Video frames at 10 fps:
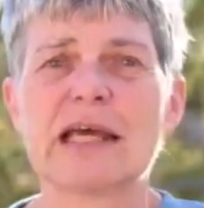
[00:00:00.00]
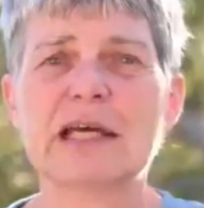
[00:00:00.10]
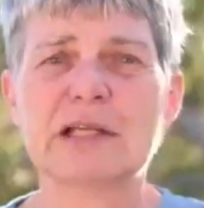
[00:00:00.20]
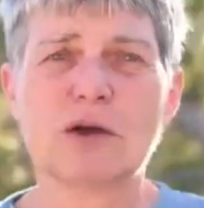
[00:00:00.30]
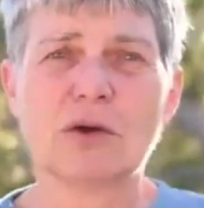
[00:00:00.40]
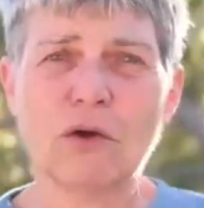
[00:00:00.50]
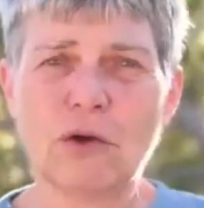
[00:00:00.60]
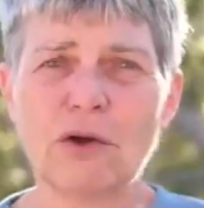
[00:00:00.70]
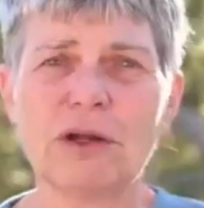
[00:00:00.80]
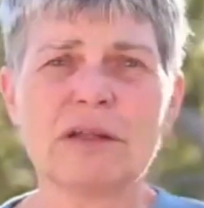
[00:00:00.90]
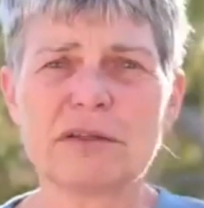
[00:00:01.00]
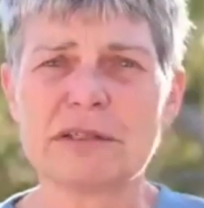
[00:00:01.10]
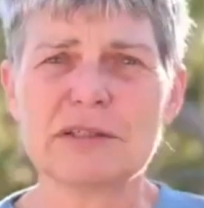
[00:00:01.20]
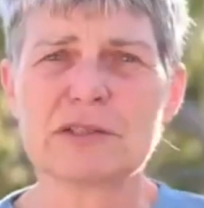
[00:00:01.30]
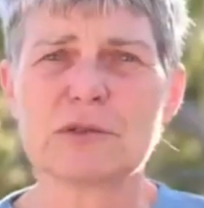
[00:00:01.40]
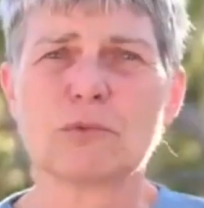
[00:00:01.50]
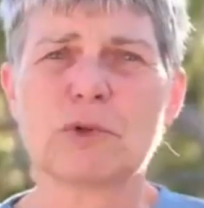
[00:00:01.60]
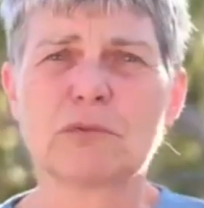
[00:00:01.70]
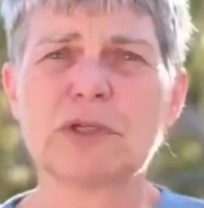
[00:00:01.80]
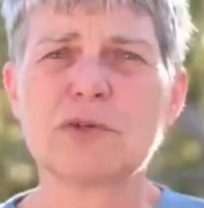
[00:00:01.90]
and all this
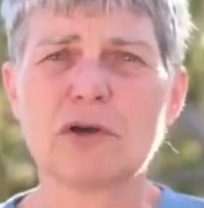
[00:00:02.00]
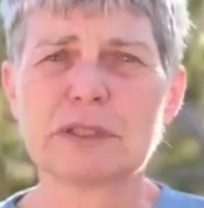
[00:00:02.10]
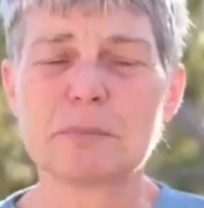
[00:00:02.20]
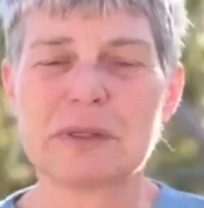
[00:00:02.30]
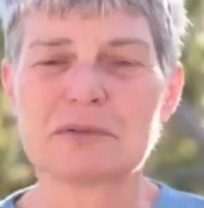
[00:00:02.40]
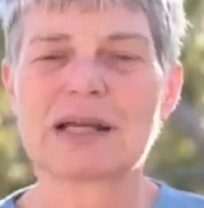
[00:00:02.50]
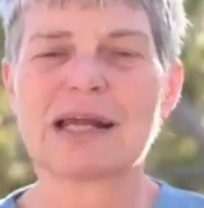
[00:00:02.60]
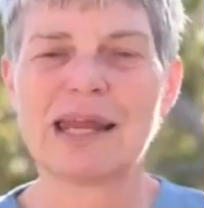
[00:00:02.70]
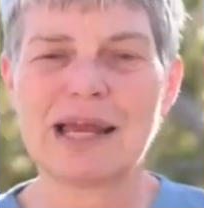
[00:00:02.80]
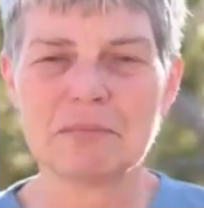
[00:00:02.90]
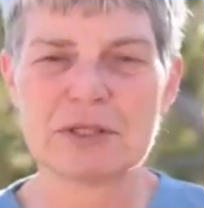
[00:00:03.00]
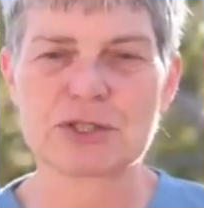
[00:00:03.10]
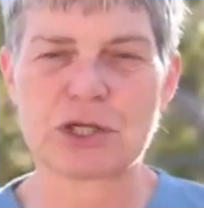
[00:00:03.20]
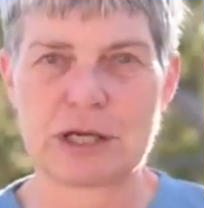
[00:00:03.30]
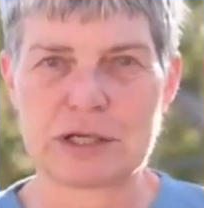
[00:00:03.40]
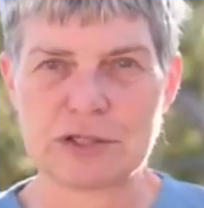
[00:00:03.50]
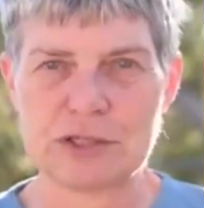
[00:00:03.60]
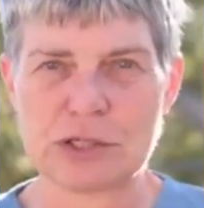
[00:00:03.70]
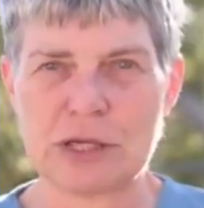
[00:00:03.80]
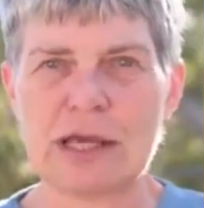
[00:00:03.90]
when we talked about climate
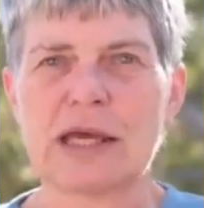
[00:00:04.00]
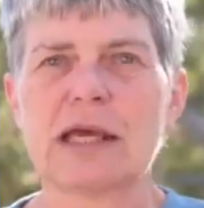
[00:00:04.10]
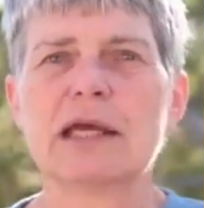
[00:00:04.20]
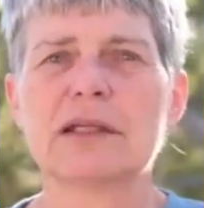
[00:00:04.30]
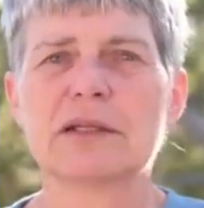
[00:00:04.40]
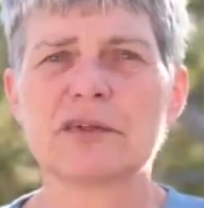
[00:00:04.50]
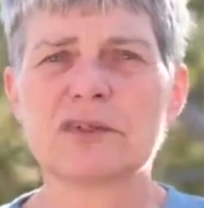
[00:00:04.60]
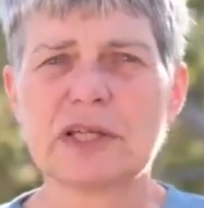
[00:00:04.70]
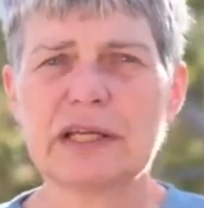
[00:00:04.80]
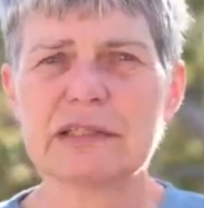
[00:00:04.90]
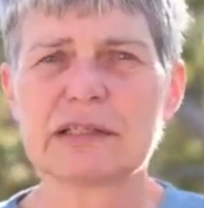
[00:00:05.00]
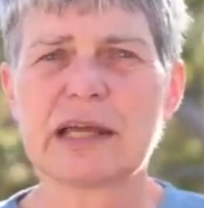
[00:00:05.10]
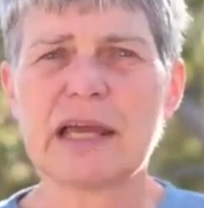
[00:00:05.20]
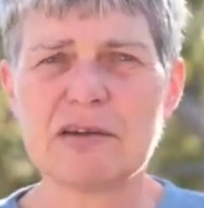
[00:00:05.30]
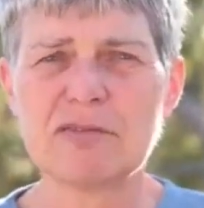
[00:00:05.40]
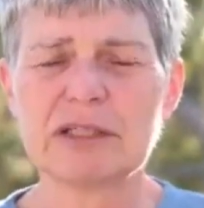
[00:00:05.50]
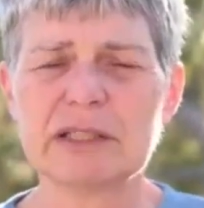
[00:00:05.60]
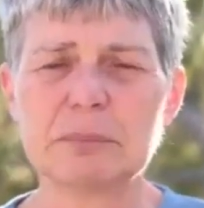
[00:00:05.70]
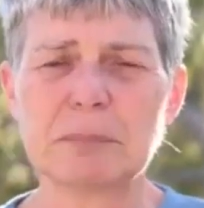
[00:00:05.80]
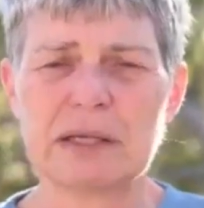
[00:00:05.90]
change in a state that's heavily
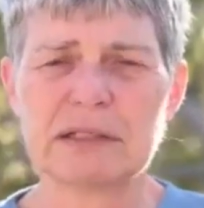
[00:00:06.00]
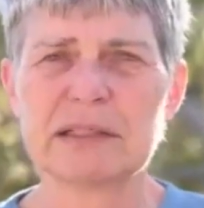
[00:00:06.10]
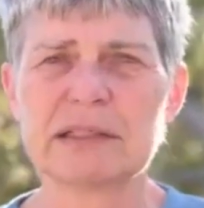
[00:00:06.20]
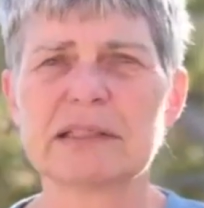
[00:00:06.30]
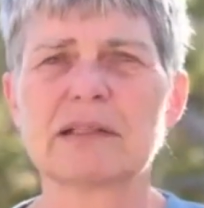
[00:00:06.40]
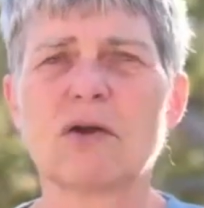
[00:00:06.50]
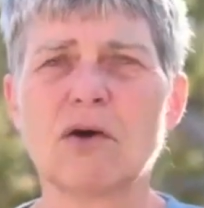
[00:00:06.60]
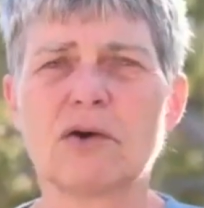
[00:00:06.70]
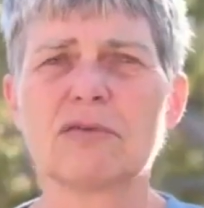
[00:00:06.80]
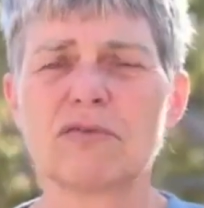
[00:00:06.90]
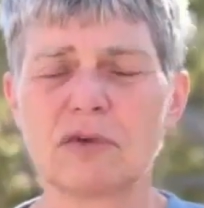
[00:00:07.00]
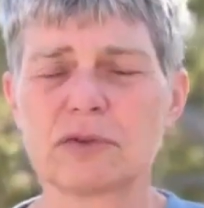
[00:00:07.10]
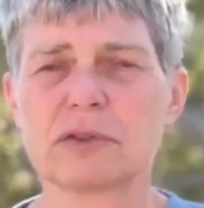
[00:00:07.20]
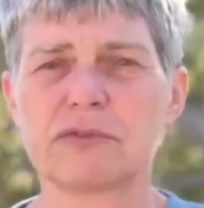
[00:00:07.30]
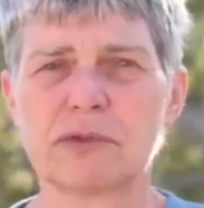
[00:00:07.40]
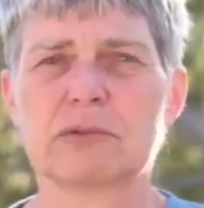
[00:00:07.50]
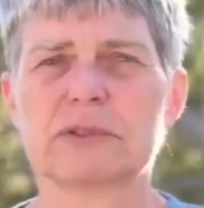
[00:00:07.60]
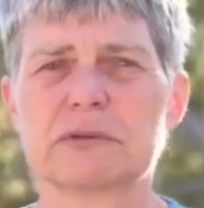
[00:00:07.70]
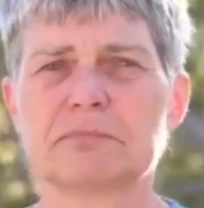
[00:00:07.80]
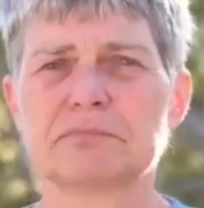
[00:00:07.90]
dependent on fossil
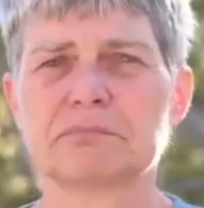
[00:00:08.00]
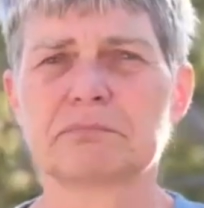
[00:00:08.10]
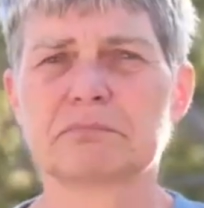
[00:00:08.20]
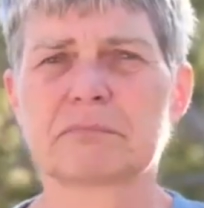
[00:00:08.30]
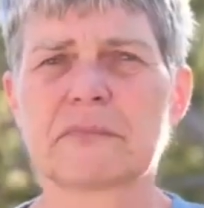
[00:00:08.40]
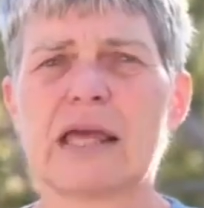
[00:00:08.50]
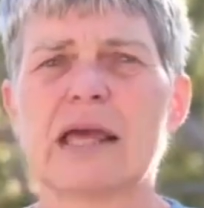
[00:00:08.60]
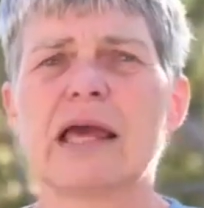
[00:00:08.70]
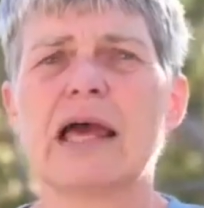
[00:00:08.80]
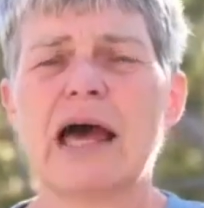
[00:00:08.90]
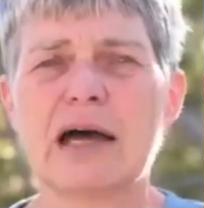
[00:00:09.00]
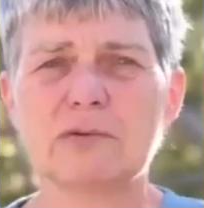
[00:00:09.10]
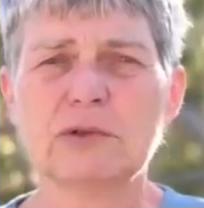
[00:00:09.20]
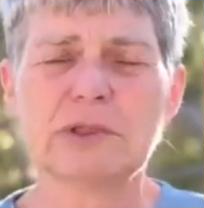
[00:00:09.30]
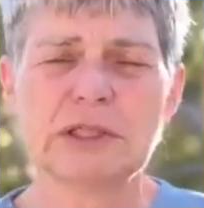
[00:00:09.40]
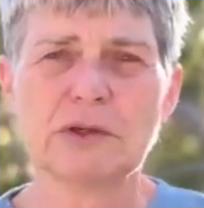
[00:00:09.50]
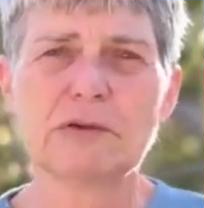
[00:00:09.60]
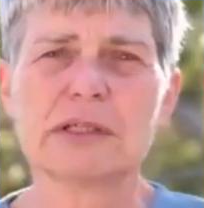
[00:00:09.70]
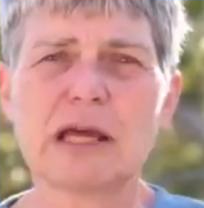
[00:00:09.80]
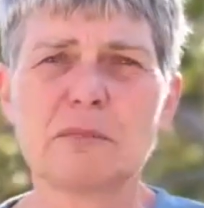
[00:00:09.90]
fuels. How do we
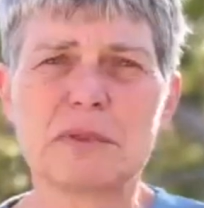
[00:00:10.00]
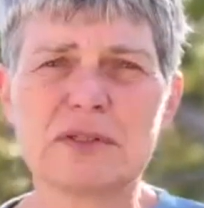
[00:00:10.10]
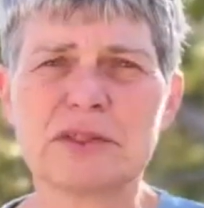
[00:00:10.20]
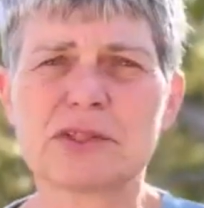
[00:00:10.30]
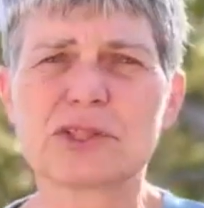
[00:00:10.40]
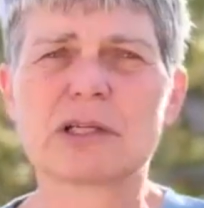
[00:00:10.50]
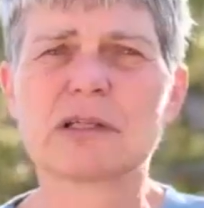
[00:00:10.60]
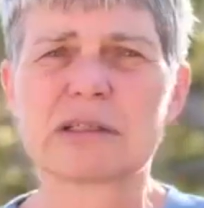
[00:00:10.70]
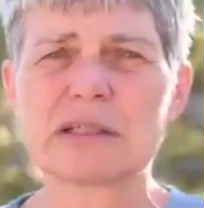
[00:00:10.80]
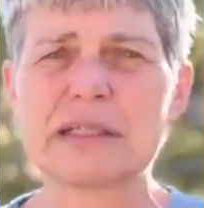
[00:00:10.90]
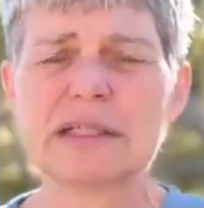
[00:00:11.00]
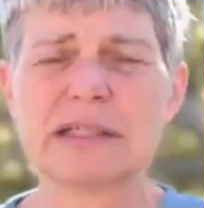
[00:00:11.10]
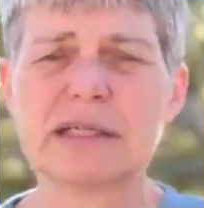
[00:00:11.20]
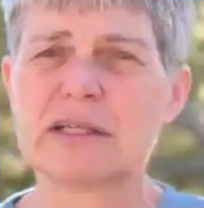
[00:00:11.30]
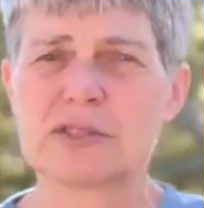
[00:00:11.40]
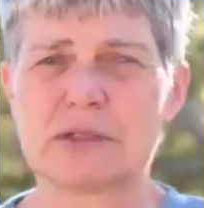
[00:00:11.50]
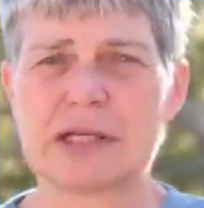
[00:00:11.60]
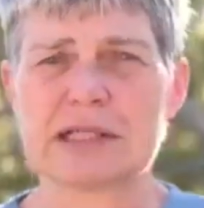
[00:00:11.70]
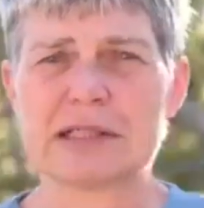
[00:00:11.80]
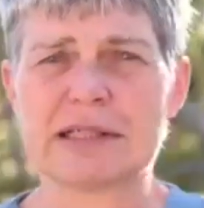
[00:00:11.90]
know that our message really
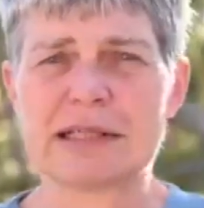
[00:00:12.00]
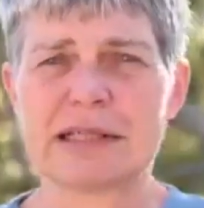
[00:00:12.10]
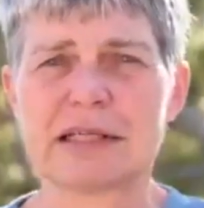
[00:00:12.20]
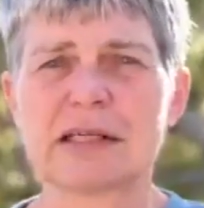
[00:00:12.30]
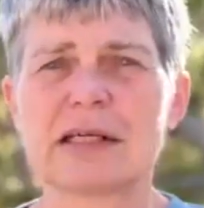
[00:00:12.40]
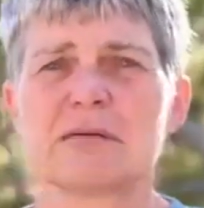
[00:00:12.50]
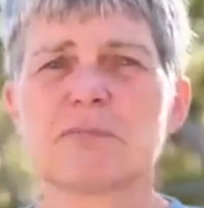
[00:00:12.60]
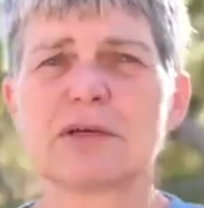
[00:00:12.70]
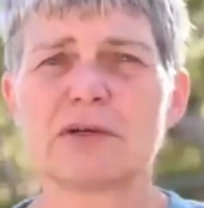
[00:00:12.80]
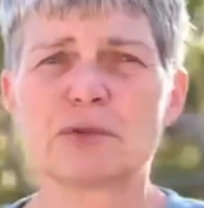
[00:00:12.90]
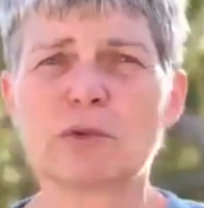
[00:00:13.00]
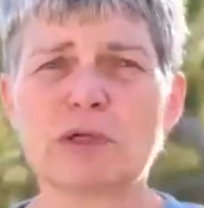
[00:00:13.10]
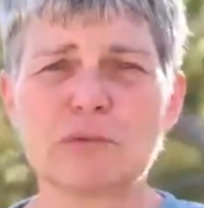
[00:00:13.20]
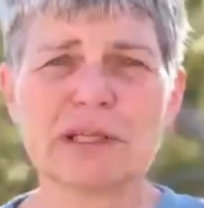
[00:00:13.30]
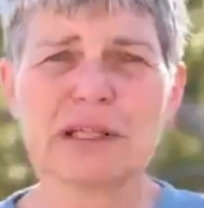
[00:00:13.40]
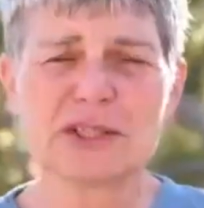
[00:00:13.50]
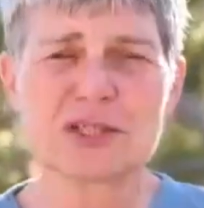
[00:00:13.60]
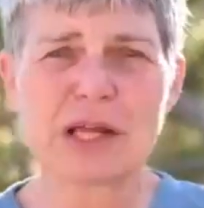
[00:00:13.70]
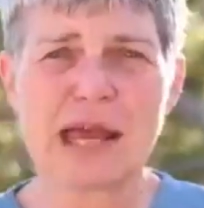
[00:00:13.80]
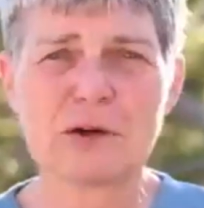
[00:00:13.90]
resonated? Because when we
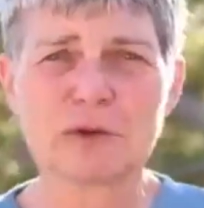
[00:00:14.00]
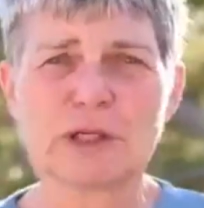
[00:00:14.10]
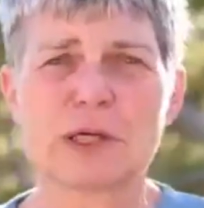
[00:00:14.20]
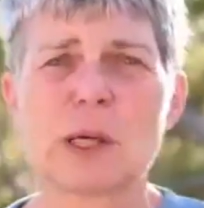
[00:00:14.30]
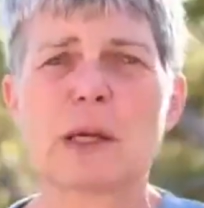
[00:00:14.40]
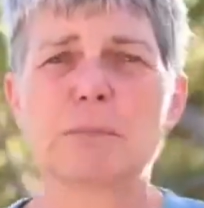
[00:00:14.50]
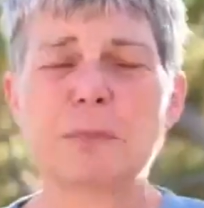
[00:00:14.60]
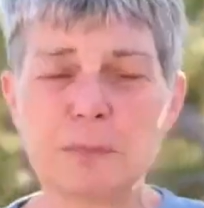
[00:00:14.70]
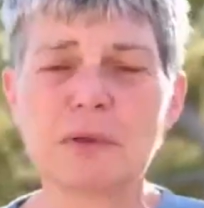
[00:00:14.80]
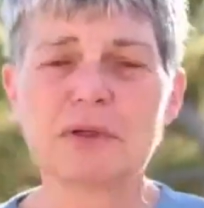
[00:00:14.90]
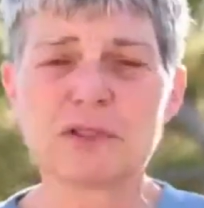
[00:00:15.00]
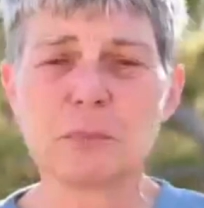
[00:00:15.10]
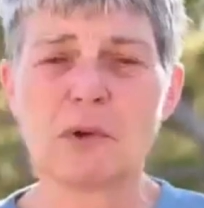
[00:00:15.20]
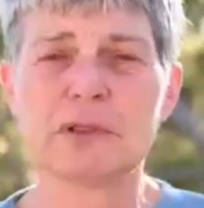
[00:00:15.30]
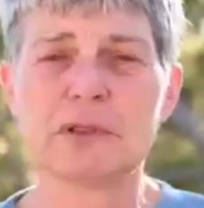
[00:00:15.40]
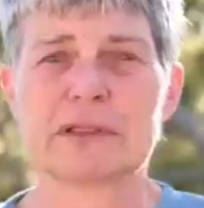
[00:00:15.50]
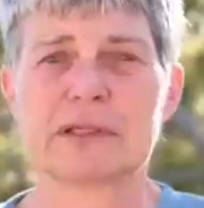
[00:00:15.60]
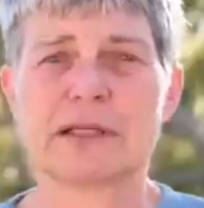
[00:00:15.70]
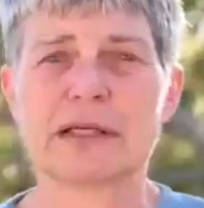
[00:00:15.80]
reached out, people responded.